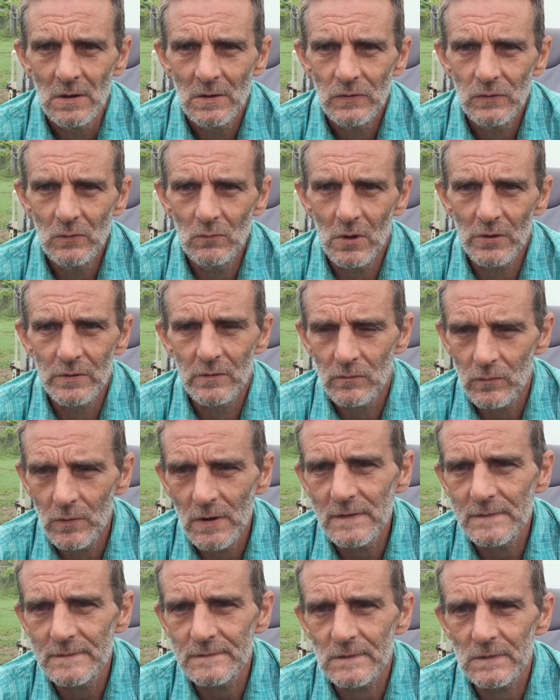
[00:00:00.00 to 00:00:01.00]
you want to
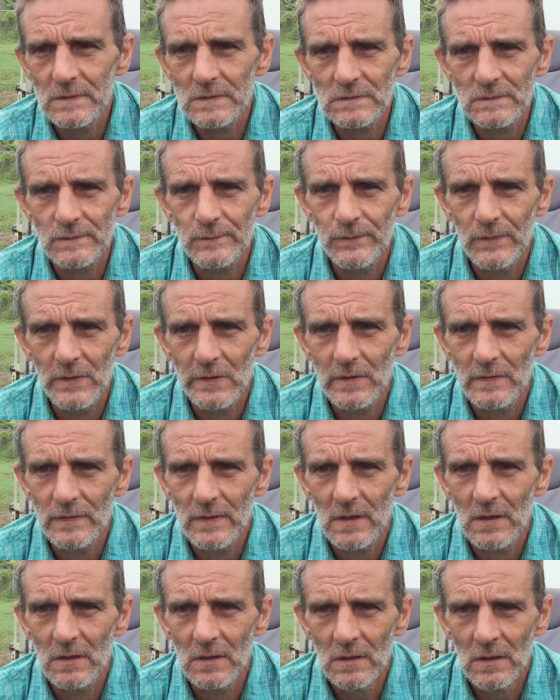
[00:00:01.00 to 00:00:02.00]
research
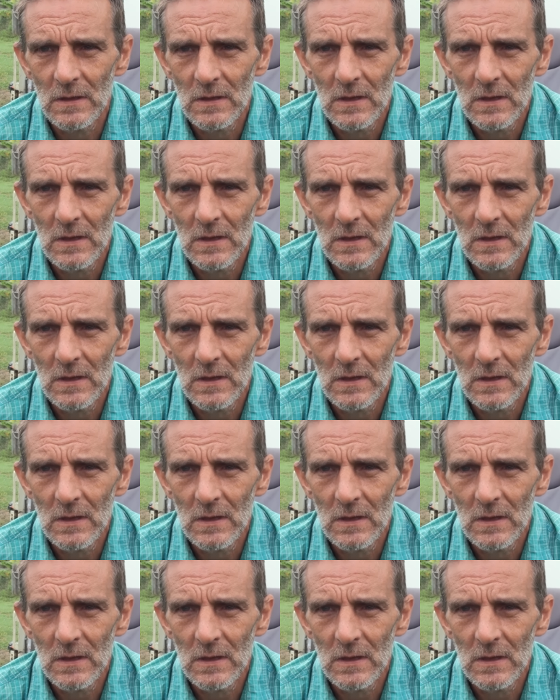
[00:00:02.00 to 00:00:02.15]
further